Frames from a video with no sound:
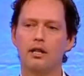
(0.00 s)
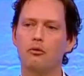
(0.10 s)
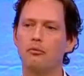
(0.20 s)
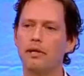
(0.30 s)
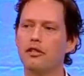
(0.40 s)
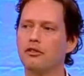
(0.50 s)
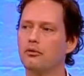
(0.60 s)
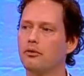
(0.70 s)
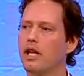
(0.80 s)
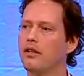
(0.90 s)
With
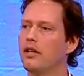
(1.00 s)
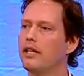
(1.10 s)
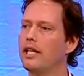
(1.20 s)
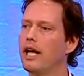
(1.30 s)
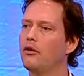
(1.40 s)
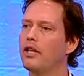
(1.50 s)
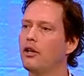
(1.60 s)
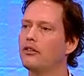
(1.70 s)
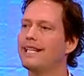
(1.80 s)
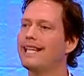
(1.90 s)
Pinterest, we're now
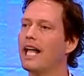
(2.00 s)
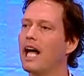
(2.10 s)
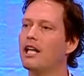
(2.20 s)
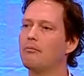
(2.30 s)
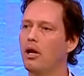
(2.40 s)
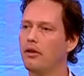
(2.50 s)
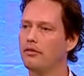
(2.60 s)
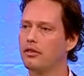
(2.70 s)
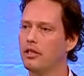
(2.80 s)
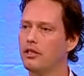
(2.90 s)
down to 9 months